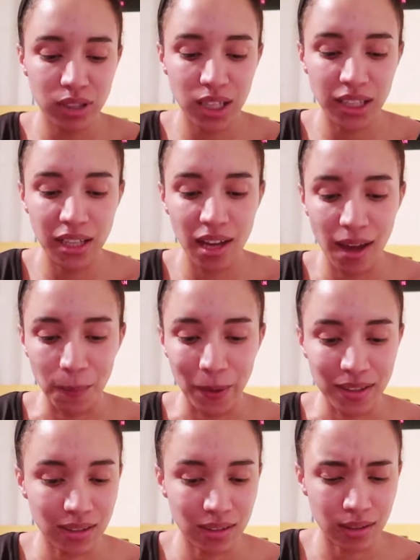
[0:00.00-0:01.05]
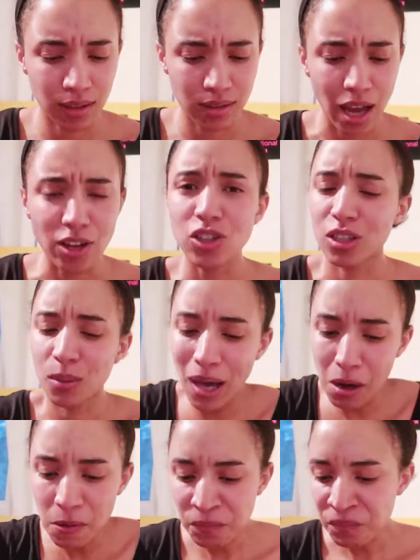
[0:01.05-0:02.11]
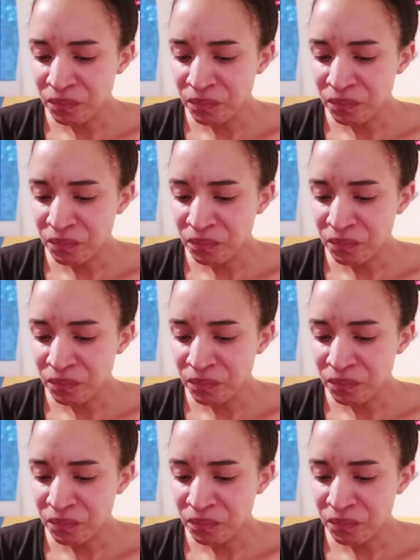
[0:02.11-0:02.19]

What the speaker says: quickly what it's actually about.